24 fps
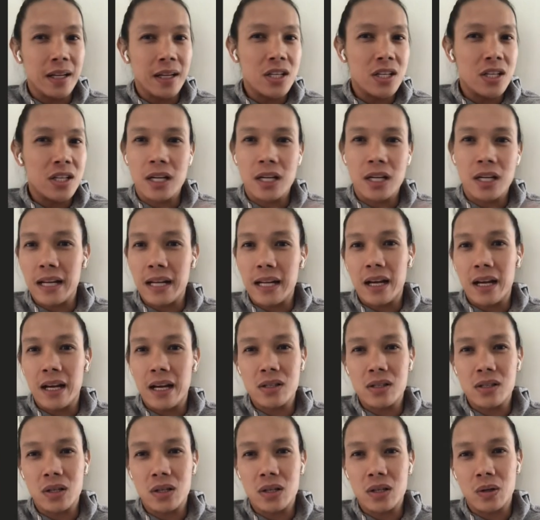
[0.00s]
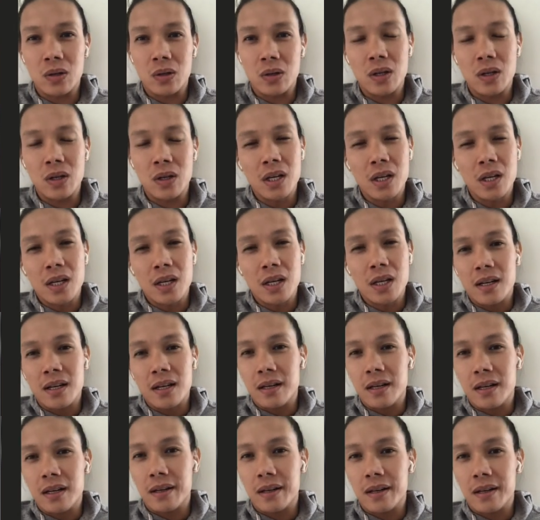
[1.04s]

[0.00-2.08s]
it shut down. So, I